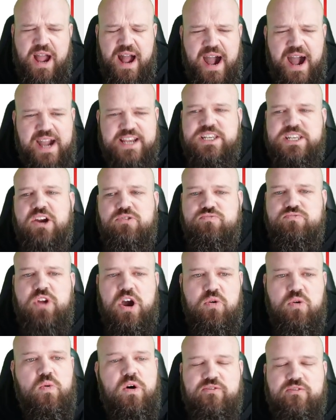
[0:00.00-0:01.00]
I don't
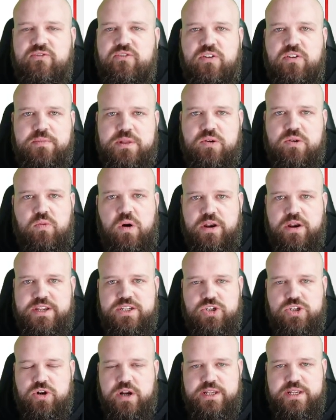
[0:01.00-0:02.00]
know what Formula One
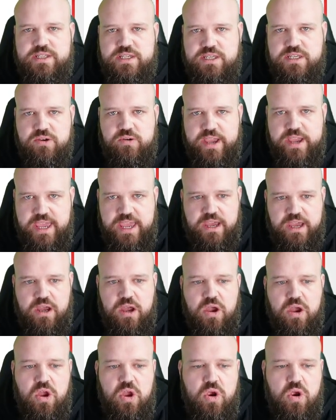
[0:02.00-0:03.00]
is trying to do
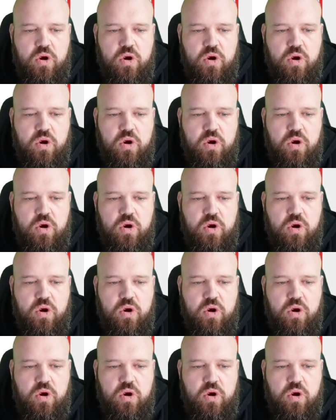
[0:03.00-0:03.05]
here,